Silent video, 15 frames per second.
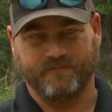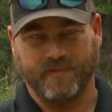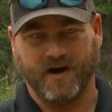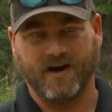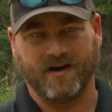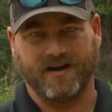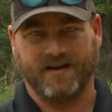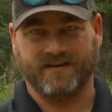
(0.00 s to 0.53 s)

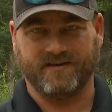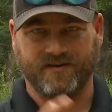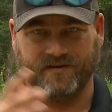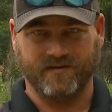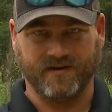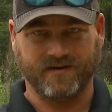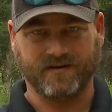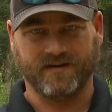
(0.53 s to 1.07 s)
buck
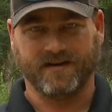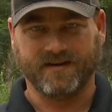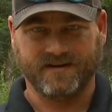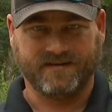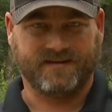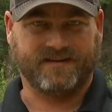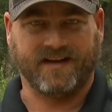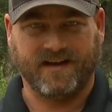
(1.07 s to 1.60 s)
into
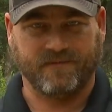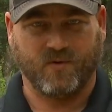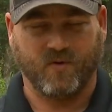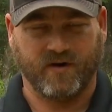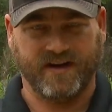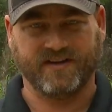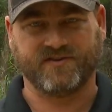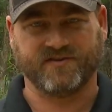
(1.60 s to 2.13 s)
10
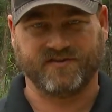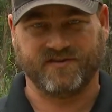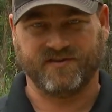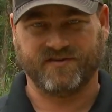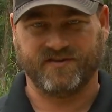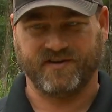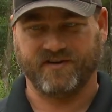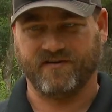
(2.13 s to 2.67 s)
more inches
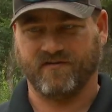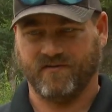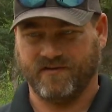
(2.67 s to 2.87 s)
this year,